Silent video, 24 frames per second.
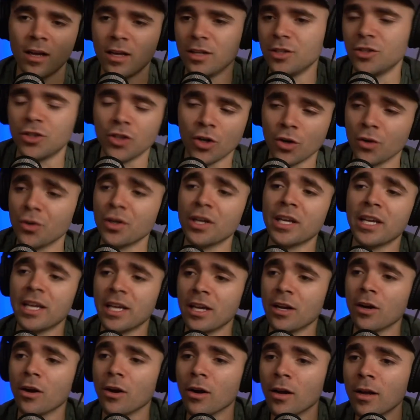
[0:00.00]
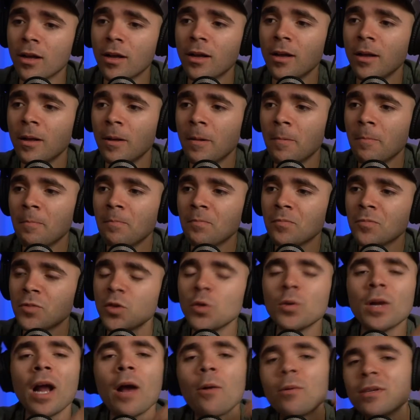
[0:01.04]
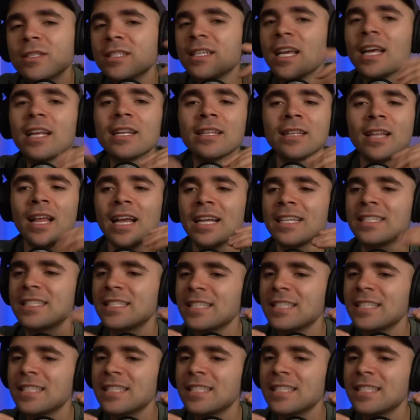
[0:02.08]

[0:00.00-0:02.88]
journey here. Dude, I was getting like